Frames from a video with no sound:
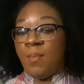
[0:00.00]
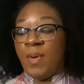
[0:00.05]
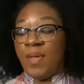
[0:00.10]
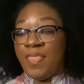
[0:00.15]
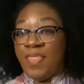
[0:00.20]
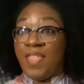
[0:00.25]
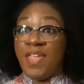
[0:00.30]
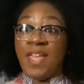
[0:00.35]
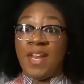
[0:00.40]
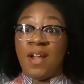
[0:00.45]

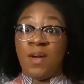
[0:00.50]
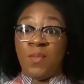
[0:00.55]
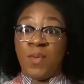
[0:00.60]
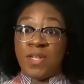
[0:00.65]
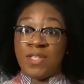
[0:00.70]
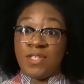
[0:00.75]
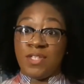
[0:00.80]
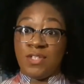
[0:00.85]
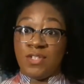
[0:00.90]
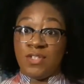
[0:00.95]
But then I
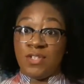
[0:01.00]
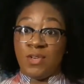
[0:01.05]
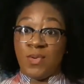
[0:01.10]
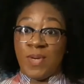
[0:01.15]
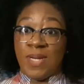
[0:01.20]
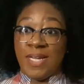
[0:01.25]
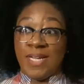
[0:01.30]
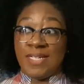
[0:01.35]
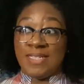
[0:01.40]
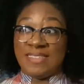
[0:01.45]
went to
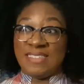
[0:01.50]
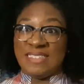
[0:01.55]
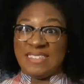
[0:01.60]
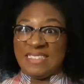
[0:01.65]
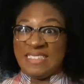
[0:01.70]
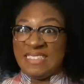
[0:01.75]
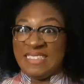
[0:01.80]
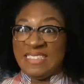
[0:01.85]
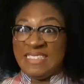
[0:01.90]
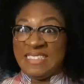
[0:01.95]

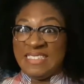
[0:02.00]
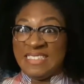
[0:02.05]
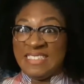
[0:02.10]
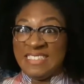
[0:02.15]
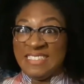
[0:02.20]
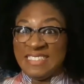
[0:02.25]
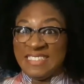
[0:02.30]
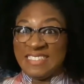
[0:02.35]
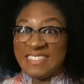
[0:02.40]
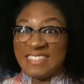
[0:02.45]
Joann's
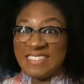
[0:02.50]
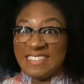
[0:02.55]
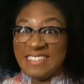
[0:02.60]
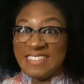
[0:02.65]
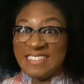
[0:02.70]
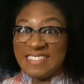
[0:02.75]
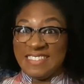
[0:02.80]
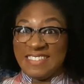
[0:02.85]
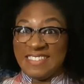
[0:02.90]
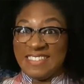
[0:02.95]

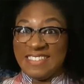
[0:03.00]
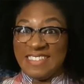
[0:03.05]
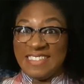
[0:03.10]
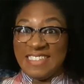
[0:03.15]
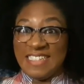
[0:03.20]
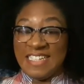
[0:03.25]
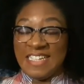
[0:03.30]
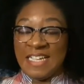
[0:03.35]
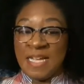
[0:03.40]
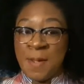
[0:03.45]
earlier
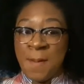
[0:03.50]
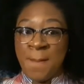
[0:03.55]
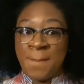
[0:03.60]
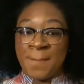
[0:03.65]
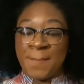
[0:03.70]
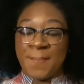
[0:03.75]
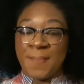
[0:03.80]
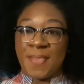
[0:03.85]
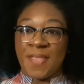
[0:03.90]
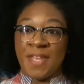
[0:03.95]
today,
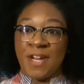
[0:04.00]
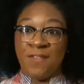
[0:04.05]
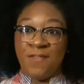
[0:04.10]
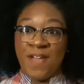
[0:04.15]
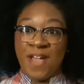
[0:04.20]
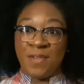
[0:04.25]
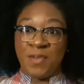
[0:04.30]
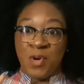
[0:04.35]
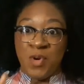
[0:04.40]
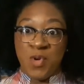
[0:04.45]
and I
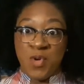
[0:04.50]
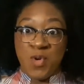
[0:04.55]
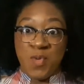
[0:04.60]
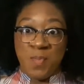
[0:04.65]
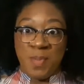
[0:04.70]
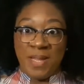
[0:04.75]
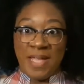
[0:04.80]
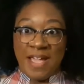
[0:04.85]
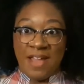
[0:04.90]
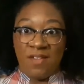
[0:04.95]
found a
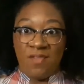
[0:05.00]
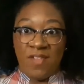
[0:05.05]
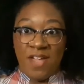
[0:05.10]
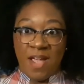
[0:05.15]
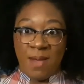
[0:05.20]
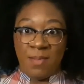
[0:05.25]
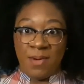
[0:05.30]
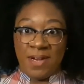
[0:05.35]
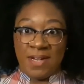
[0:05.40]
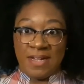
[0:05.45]
new plaid
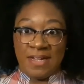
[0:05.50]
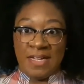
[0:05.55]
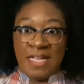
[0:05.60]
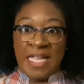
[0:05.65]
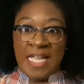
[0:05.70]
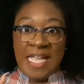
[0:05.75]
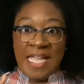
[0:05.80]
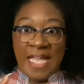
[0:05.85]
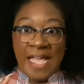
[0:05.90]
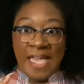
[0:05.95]
fabric.
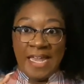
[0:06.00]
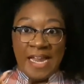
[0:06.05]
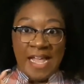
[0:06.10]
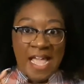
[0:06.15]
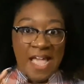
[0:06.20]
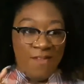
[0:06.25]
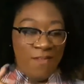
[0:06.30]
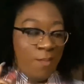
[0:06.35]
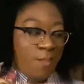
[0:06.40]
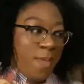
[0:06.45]
And
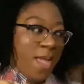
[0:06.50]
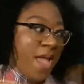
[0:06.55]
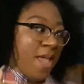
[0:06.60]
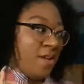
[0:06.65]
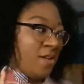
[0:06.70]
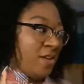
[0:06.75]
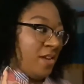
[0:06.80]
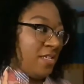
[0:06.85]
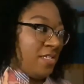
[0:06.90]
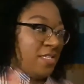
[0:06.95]
I have a
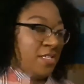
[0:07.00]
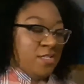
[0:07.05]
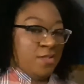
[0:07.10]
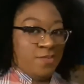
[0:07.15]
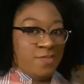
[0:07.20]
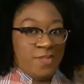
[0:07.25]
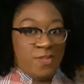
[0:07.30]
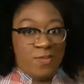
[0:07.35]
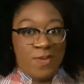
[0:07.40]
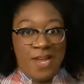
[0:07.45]
pattern that's sitting
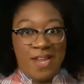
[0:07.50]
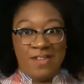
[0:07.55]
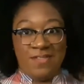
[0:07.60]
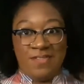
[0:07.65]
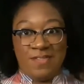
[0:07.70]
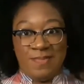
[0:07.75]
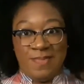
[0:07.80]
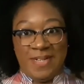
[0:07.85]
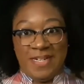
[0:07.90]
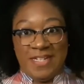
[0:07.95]
over there
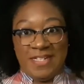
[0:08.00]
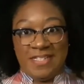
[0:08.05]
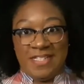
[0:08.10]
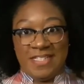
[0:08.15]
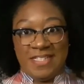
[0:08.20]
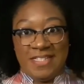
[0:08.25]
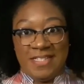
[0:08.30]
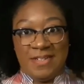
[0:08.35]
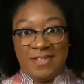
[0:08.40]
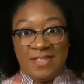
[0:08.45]
waiting for me
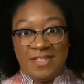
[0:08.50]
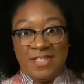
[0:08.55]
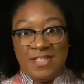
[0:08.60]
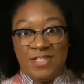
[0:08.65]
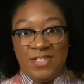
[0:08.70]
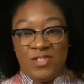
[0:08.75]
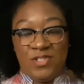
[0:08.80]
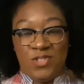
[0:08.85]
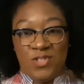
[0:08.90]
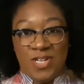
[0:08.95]
to sew
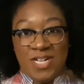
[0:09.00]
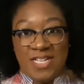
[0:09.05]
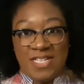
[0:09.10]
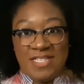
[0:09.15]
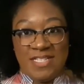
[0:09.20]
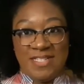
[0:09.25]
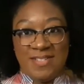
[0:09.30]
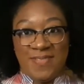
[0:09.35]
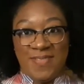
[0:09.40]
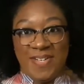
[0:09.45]
this
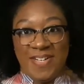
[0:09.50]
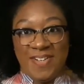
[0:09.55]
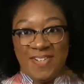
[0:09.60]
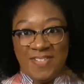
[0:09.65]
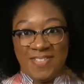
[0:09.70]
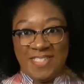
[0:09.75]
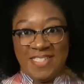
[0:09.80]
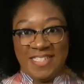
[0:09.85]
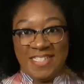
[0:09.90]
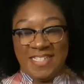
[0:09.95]
dress to wear
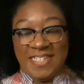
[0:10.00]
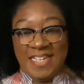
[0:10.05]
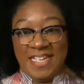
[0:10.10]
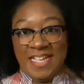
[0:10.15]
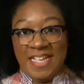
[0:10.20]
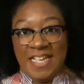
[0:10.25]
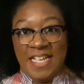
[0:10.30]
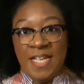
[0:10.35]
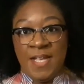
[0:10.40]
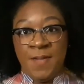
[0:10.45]
on
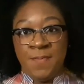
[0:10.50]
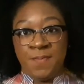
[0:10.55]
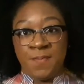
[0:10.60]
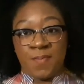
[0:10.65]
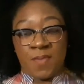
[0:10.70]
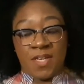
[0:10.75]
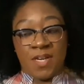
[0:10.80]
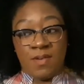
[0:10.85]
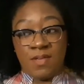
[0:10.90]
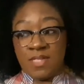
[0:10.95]
Sunday.
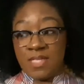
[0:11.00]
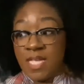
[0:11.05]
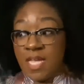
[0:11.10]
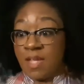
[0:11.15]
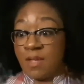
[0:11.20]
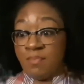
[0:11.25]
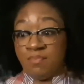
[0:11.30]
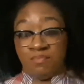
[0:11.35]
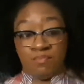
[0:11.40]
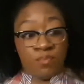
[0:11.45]
And I was
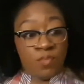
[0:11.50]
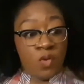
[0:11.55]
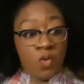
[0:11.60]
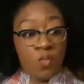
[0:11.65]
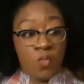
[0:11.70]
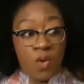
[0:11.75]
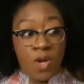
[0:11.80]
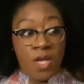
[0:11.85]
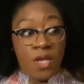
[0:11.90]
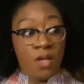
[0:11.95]
like,
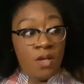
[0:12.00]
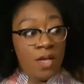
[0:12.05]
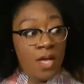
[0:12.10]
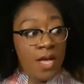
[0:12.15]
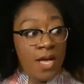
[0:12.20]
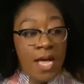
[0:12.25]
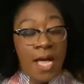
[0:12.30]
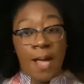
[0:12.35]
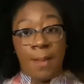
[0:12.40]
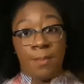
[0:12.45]

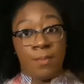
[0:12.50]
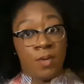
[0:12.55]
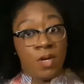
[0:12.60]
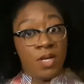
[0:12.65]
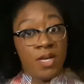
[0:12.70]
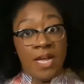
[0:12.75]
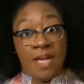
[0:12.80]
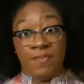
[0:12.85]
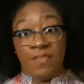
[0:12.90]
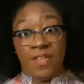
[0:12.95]
well, I'm
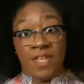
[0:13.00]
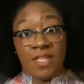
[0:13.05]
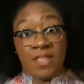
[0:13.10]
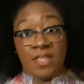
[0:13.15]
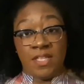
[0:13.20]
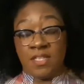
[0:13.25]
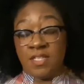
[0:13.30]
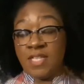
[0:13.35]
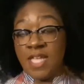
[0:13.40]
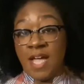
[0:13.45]
going to have to
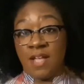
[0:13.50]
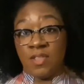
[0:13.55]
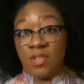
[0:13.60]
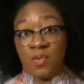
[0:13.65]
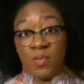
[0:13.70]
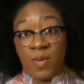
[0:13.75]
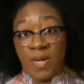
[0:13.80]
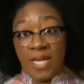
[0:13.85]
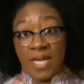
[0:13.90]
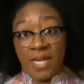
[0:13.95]
get this
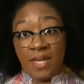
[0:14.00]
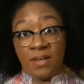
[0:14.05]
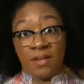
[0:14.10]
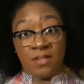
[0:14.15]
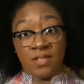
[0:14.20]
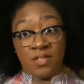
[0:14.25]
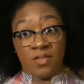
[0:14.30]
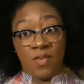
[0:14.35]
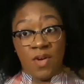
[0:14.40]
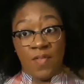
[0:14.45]
out the way
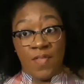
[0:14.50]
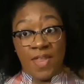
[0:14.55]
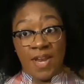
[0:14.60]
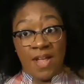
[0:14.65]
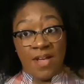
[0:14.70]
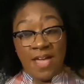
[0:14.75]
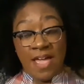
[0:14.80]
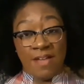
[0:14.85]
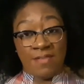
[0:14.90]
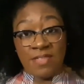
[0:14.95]
so
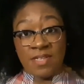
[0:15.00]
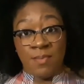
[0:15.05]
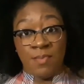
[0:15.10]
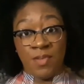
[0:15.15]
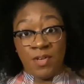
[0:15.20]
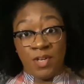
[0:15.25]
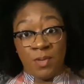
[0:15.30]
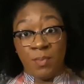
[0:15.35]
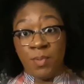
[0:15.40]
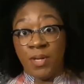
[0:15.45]
that I'll have
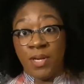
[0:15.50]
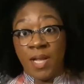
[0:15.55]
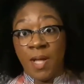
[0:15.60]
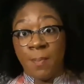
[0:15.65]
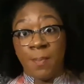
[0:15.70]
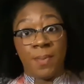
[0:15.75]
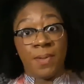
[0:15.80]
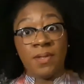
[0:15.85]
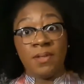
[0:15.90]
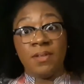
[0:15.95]
something to put
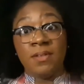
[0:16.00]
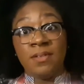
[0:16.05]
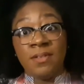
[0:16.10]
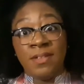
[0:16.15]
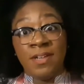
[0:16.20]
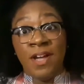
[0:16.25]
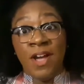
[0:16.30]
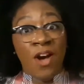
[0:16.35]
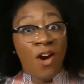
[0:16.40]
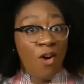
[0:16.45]
up
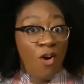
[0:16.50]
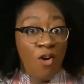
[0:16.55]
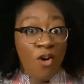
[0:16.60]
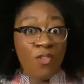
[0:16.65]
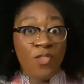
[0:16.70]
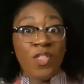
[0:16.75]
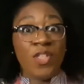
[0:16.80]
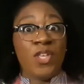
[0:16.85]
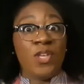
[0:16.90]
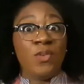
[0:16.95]

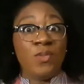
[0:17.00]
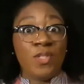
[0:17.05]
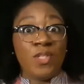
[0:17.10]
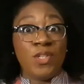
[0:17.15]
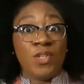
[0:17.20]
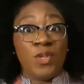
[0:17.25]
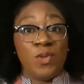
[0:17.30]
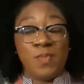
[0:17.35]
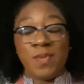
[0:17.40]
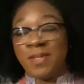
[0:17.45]
on the
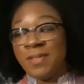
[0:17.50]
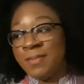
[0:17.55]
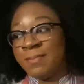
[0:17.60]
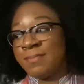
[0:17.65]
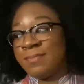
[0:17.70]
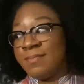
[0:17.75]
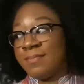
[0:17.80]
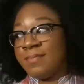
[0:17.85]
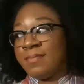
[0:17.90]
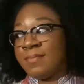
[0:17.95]
YouTube.
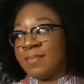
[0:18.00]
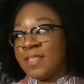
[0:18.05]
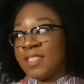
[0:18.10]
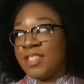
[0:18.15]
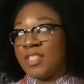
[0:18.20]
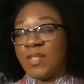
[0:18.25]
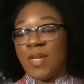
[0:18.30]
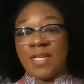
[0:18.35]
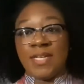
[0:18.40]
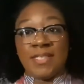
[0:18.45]

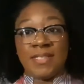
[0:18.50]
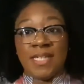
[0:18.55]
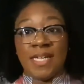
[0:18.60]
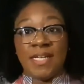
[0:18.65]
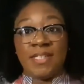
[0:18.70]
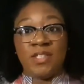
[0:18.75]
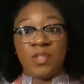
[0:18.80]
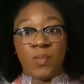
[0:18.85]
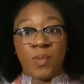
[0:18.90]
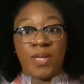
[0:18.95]
So I
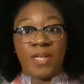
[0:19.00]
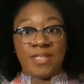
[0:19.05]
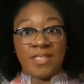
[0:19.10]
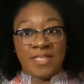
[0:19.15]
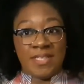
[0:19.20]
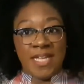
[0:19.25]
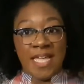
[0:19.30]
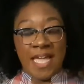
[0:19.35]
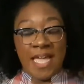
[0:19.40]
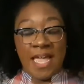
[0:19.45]
decided to wear it
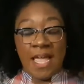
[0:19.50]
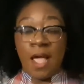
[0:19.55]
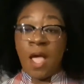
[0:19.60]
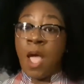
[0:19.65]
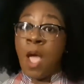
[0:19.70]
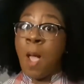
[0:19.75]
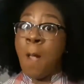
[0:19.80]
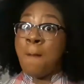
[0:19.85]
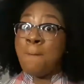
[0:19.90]
today.